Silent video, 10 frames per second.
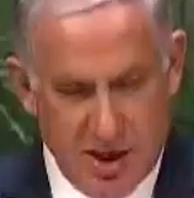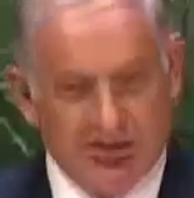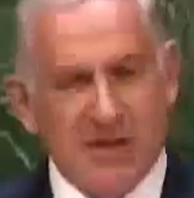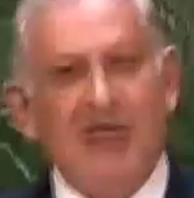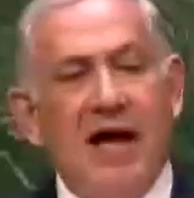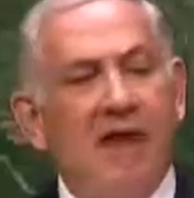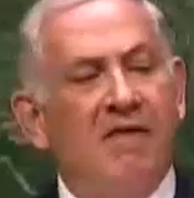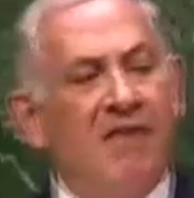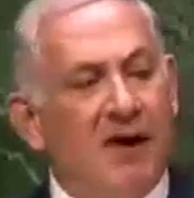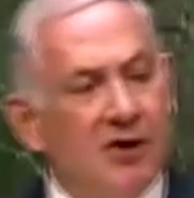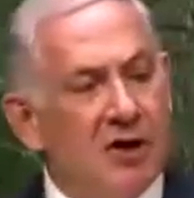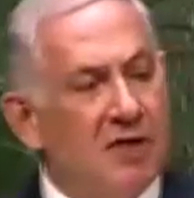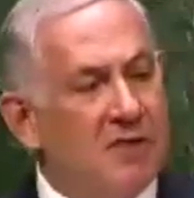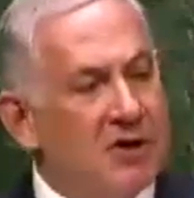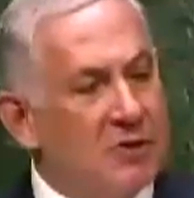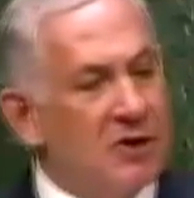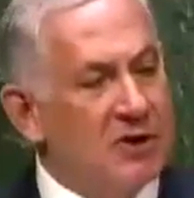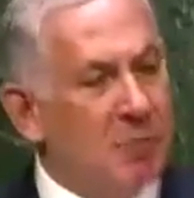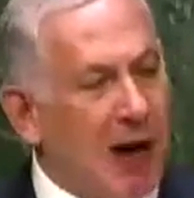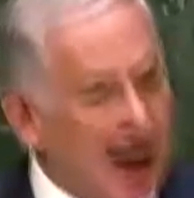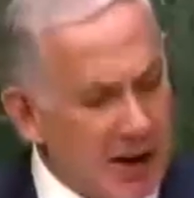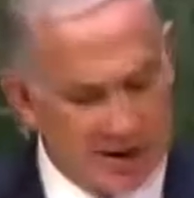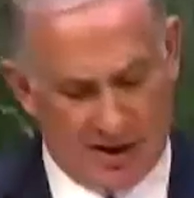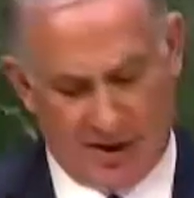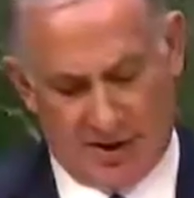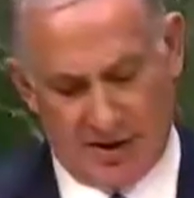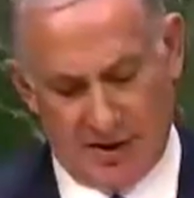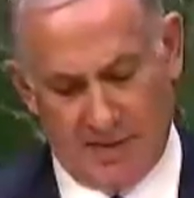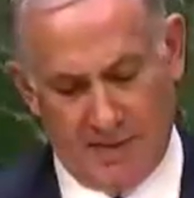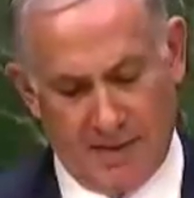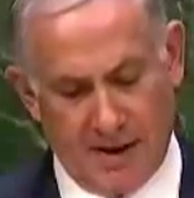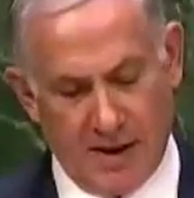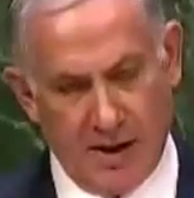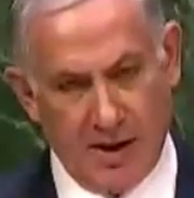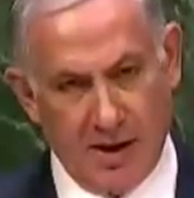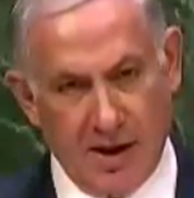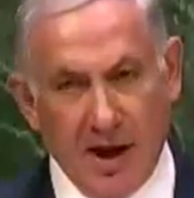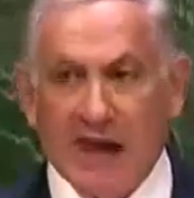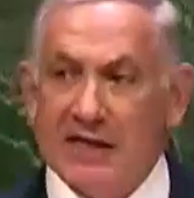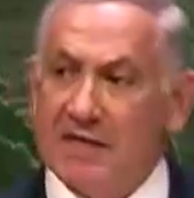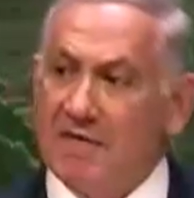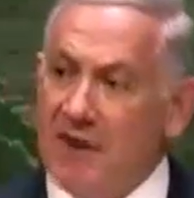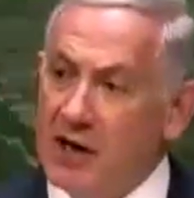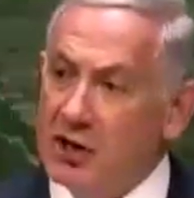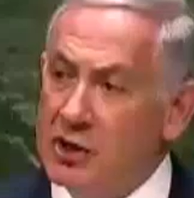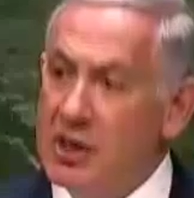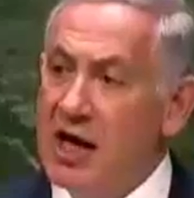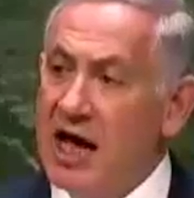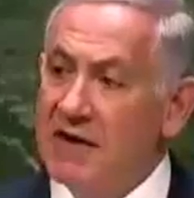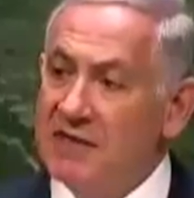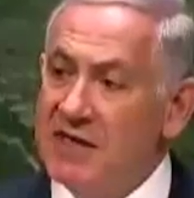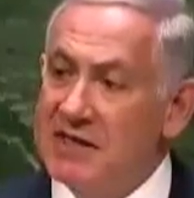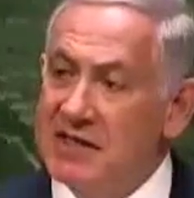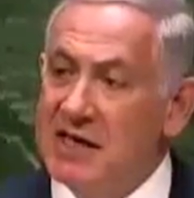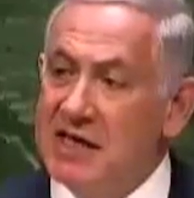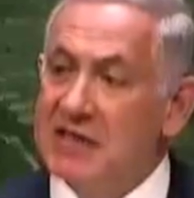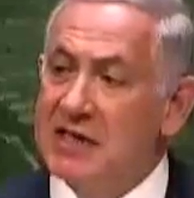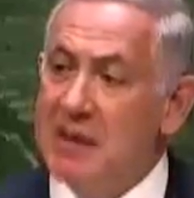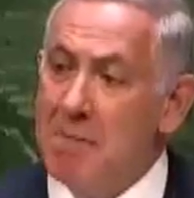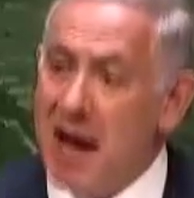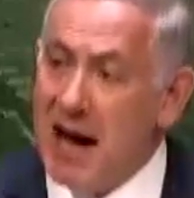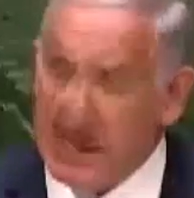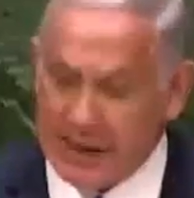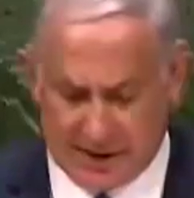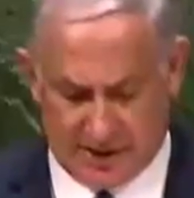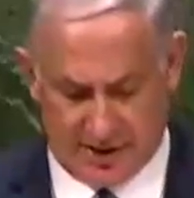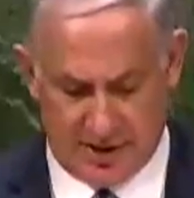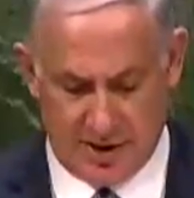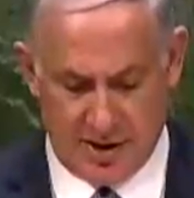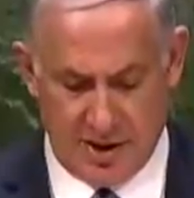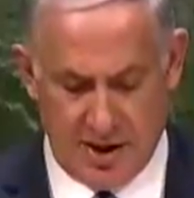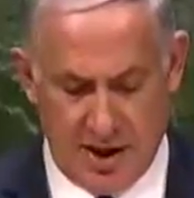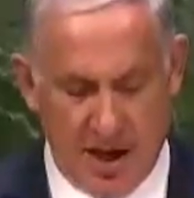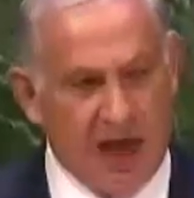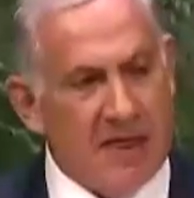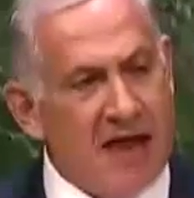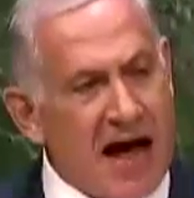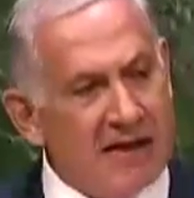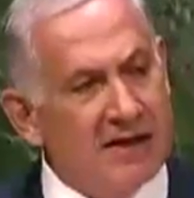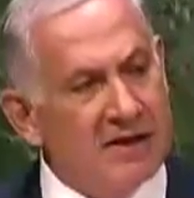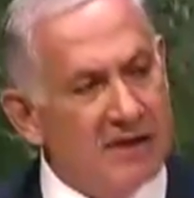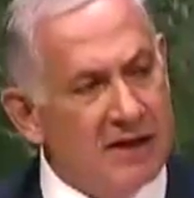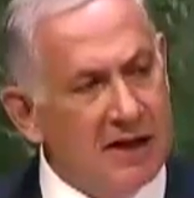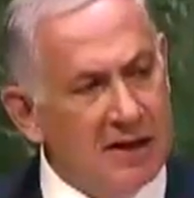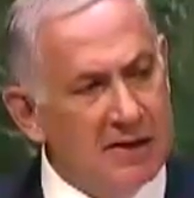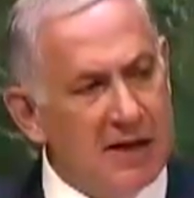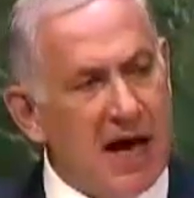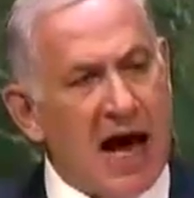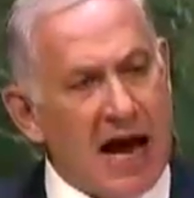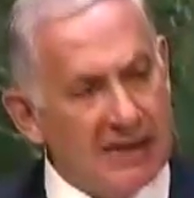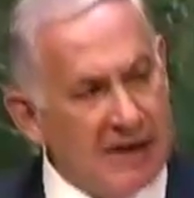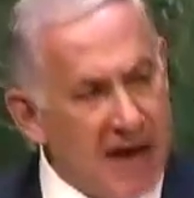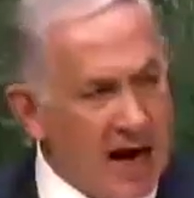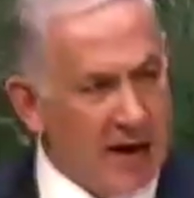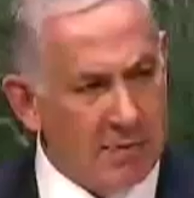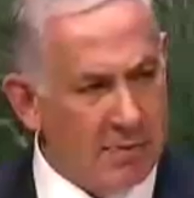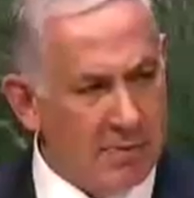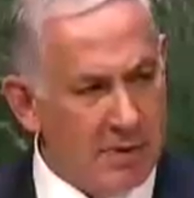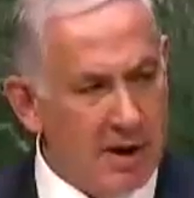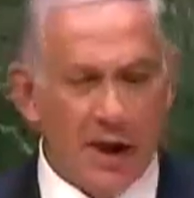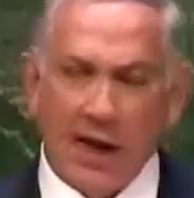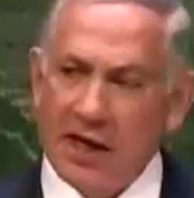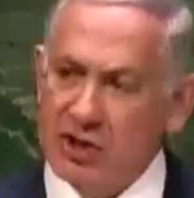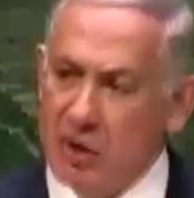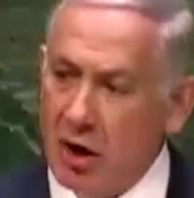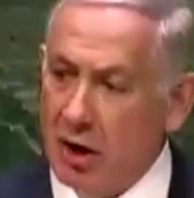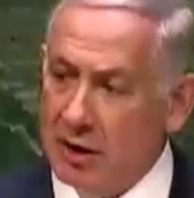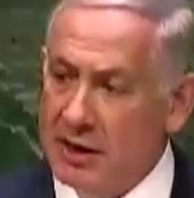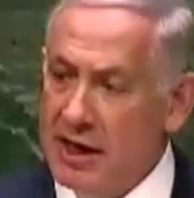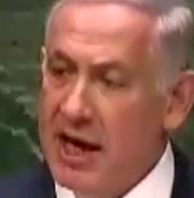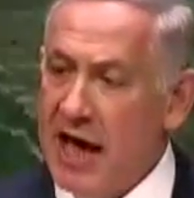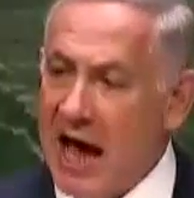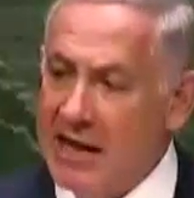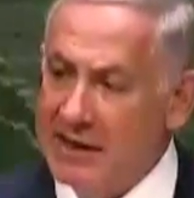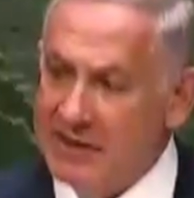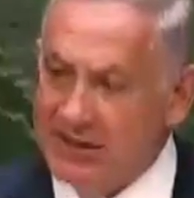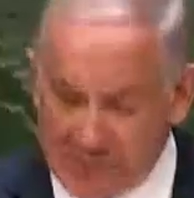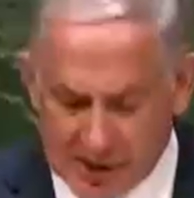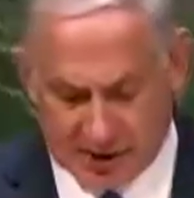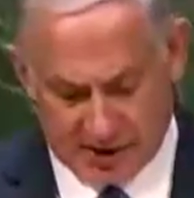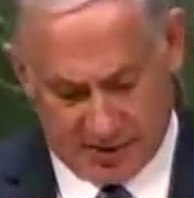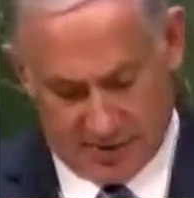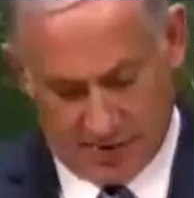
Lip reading: This is not a function of Israel's policies. It's a function of diseased minds. And that disease has a name. It's called anti-Semitism.